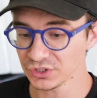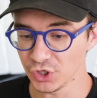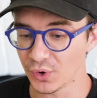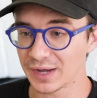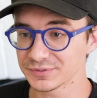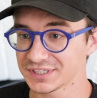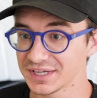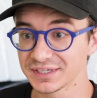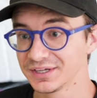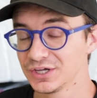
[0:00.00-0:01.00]
you know,
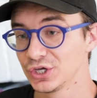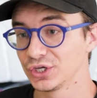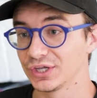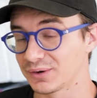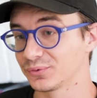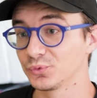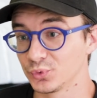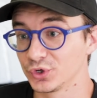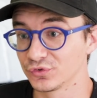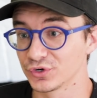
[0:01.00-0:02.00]
how
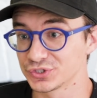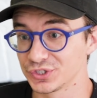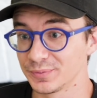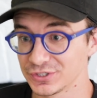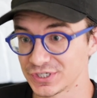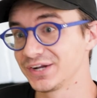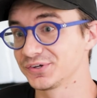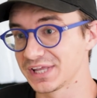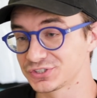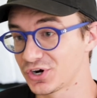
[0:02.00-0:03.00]
your first year of marriage, I
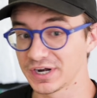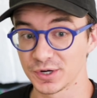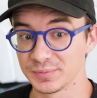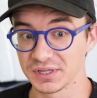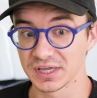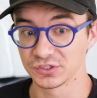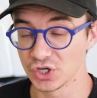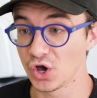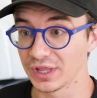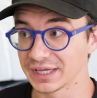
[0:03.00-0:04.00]
hear that's hard. I'd have been like,
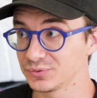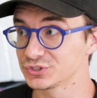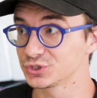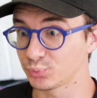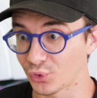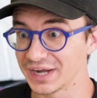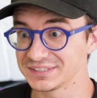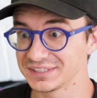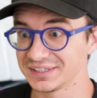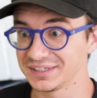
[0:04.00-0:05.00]
no, like it was
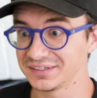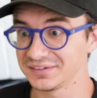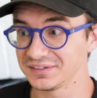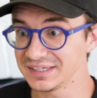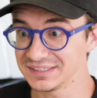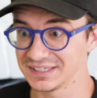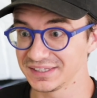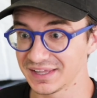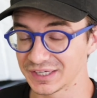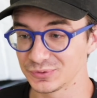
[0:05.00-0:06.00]
surprisingly
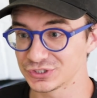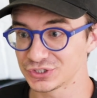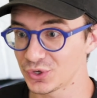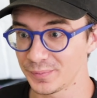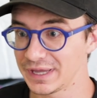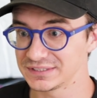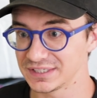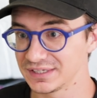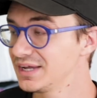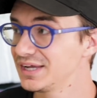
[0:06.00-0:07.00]
easy. Like it was so
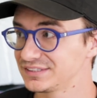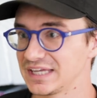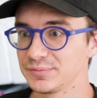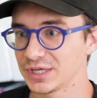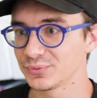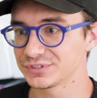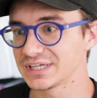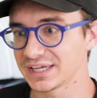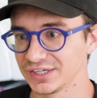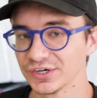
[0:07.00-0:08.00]
amazing. Same thing with
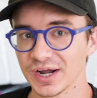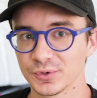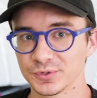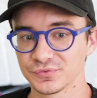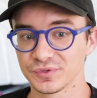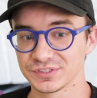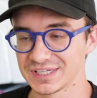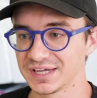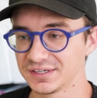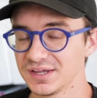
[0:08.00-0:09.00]
second year. I would have
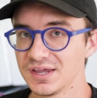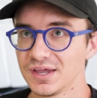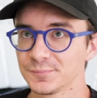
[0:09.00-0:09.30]
said